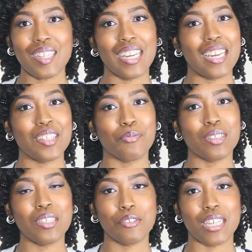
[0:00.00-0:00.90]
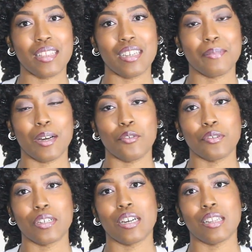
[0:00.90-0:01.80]
And the really great thing about
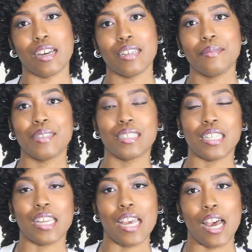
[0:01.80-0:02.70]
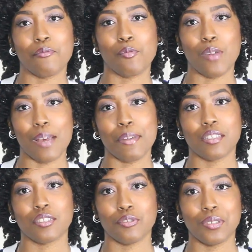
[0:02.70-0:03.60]
ordering online is that they have web
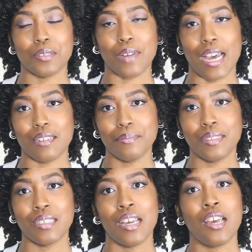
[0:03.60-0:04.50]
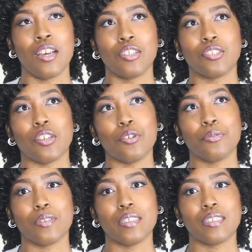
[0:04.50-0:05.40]
exclusive items. So
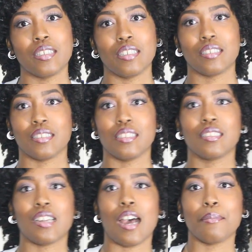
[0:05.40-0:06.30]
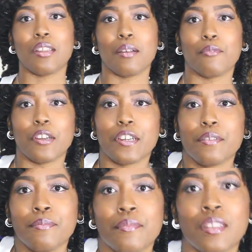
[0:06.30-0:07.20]
for instance, this top that I'm
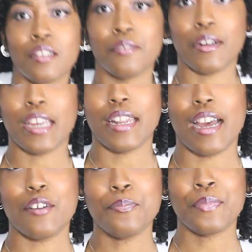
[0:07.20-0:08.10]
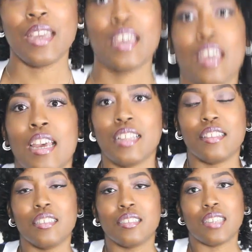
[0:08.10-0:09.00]
wearing right now,
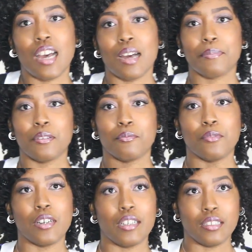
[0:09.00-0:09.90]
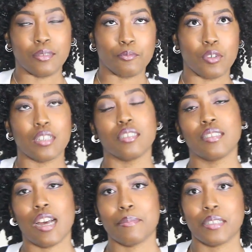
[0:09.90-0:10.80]
this top was one of the
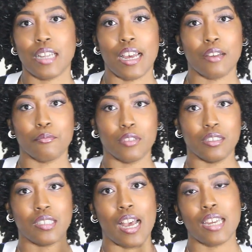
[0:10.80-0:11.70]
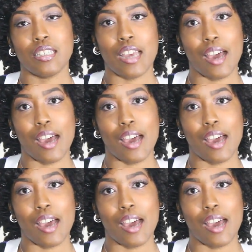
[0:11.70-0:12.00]
tops that was highly